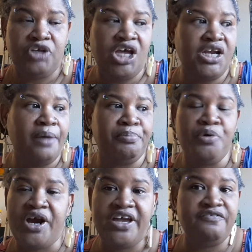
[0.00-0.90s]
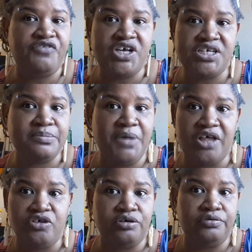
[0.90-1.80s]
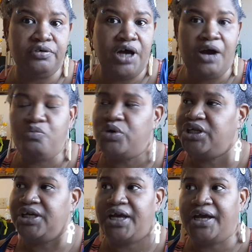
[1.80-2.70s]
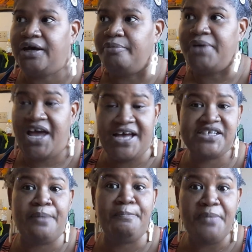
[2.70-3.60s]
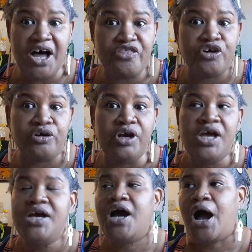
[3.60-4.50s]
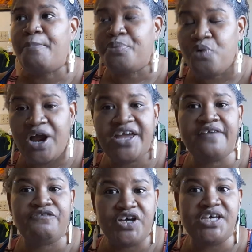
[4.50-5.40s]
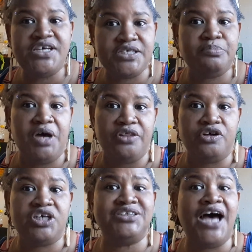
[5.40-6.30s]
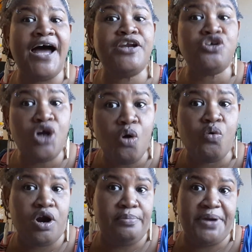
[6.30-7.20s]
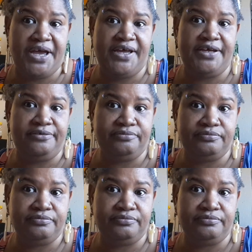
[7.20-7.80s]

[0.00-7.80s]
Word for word: And I'm praying for his mother. I really am. As a mother, I'm praying for his mother because I know her pain.